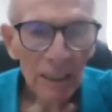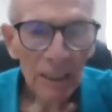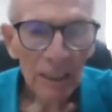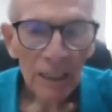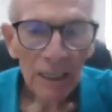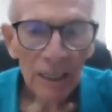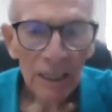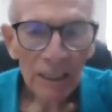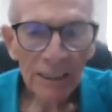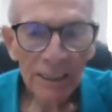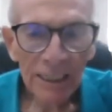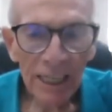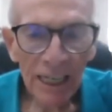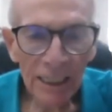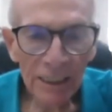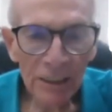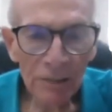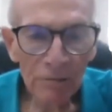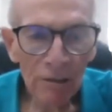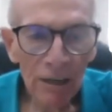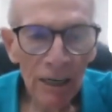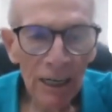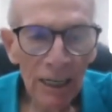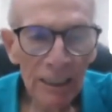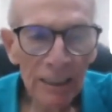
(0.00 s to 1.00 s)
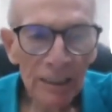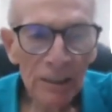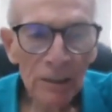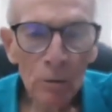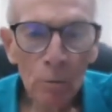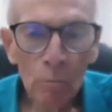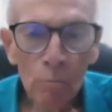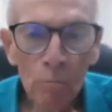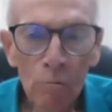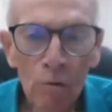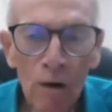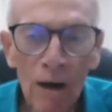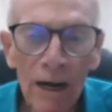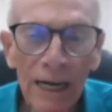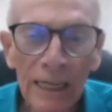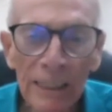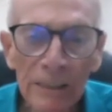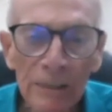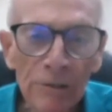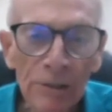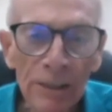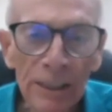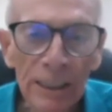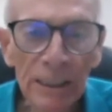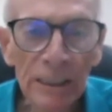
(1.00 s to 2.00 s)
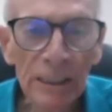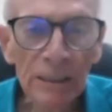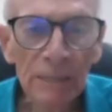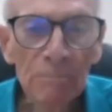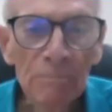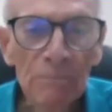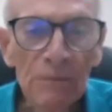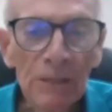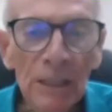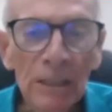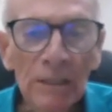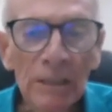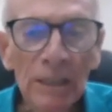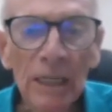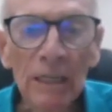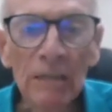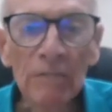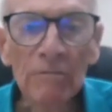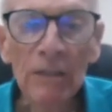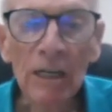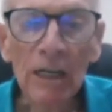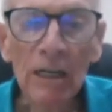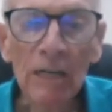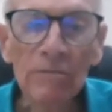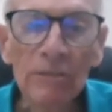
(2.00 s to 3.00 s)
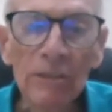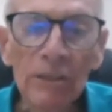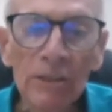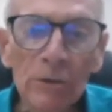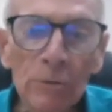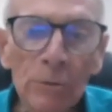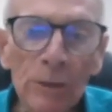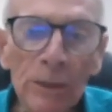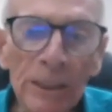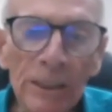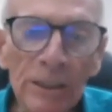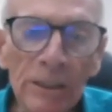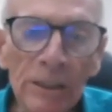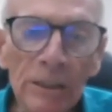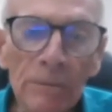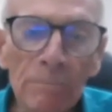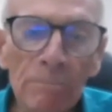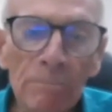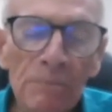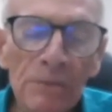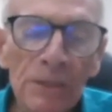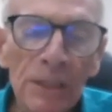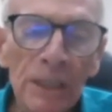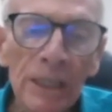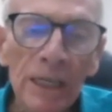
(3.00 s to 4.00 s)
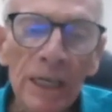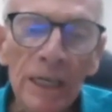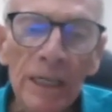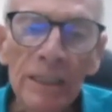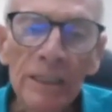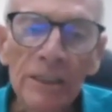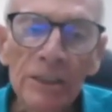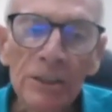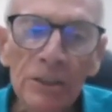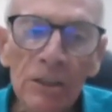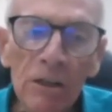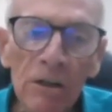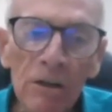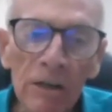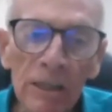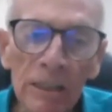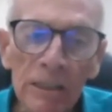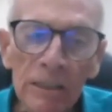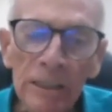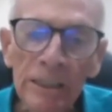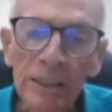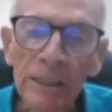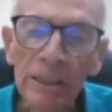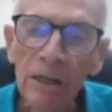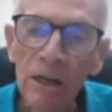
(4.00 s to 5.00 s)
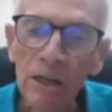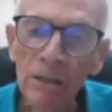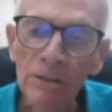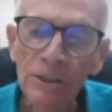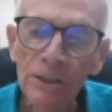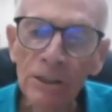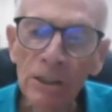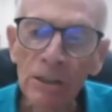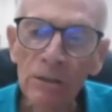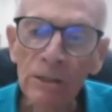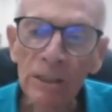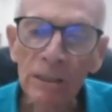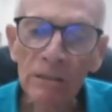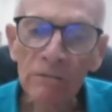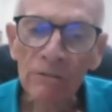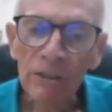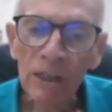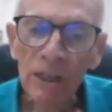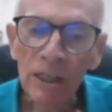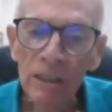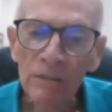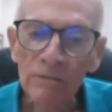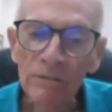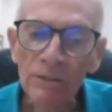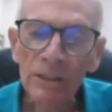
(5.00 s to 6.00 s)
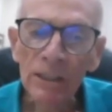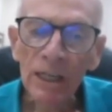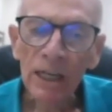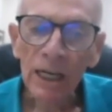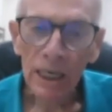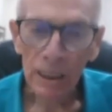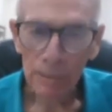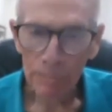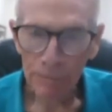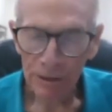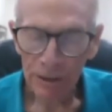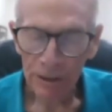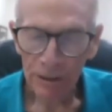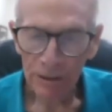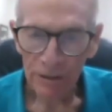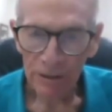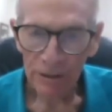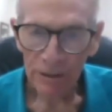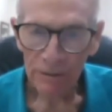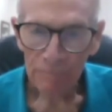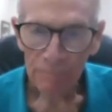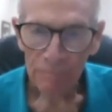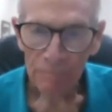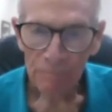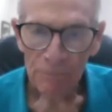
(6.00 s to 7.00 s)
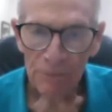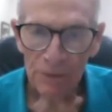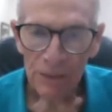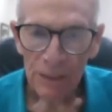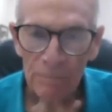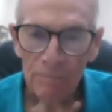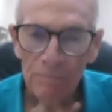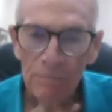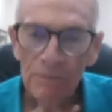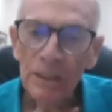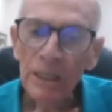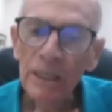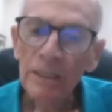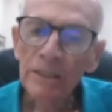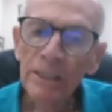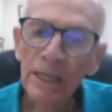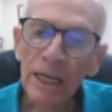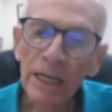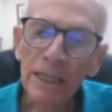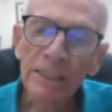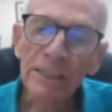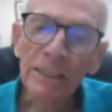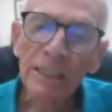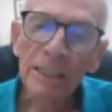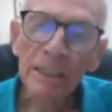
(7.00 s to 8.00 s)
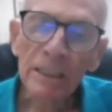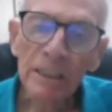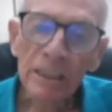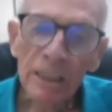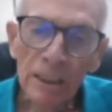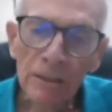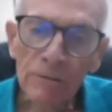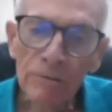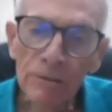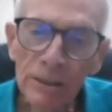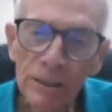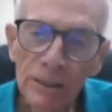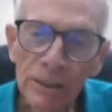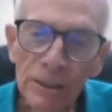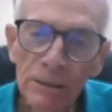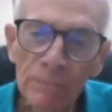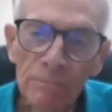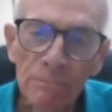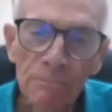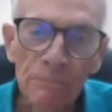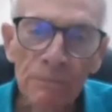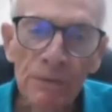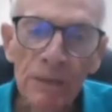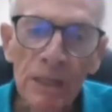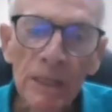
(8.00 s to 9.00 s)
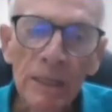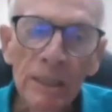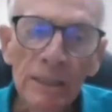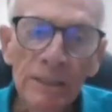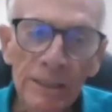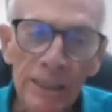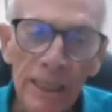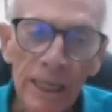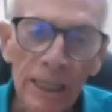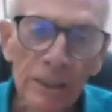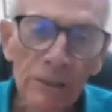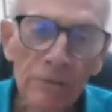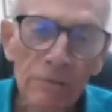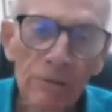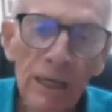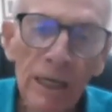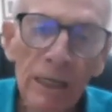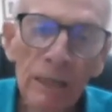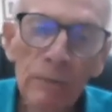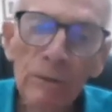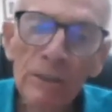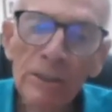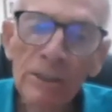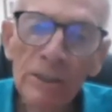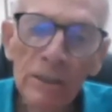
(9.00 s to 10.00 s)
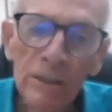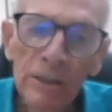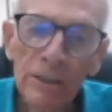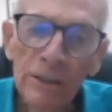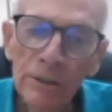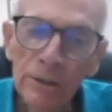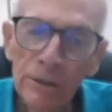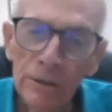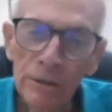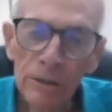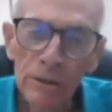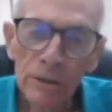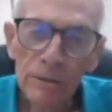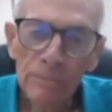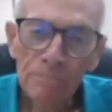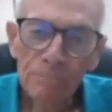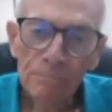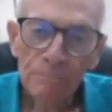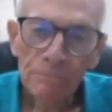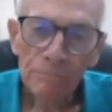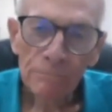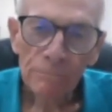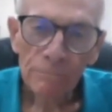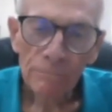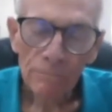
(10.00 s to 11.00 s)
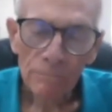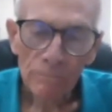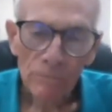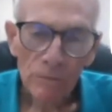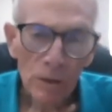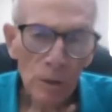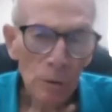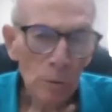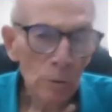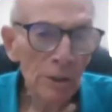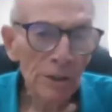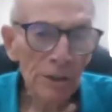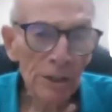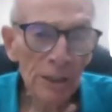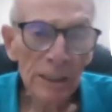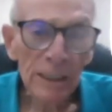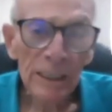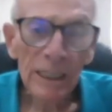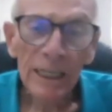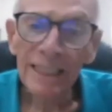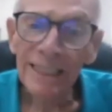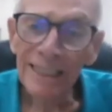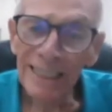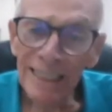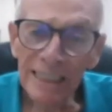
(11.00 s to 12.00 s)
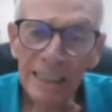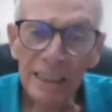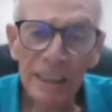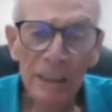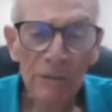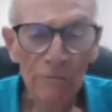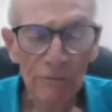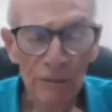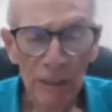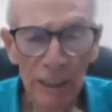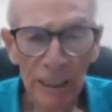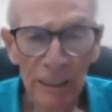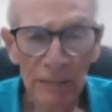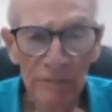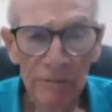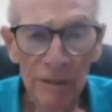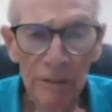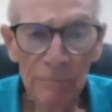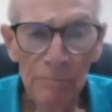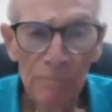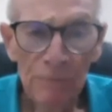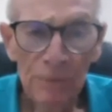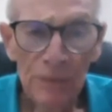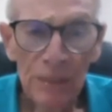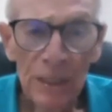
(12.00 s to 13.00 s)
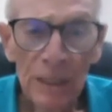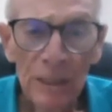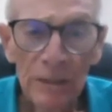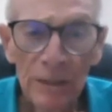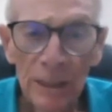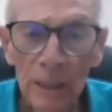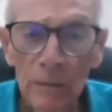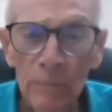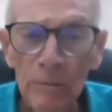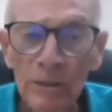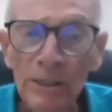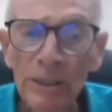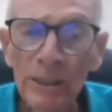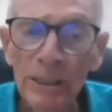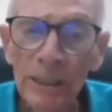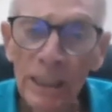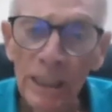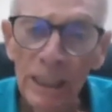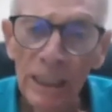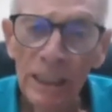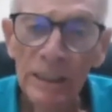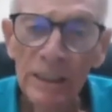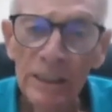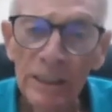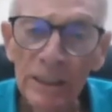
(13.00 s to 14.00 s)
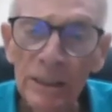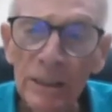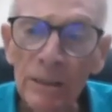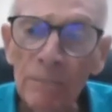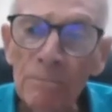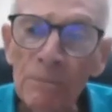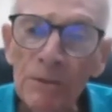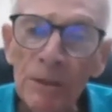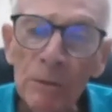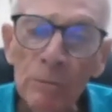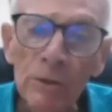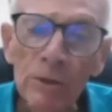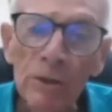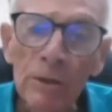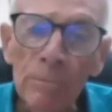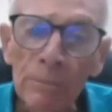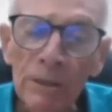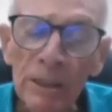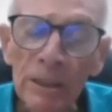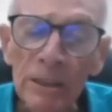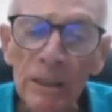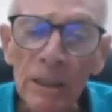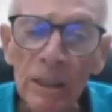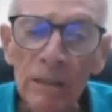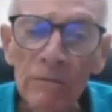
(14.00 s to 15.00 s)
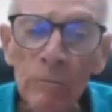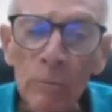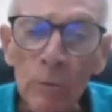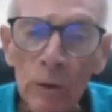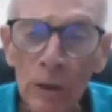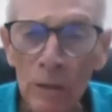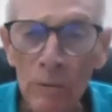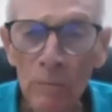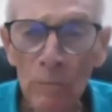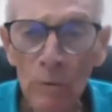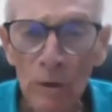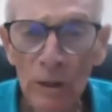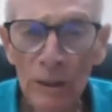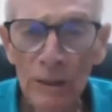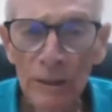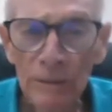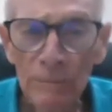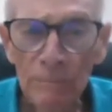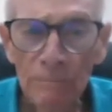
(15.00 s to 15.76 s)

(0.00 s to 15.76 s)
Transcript: A Sazerac is a rye drink that involves a sweetener and historically also involves absinthe. In the 1800s, Sazerac was a liqueur with an anise flavor that was enhanced with a bit of wormwood.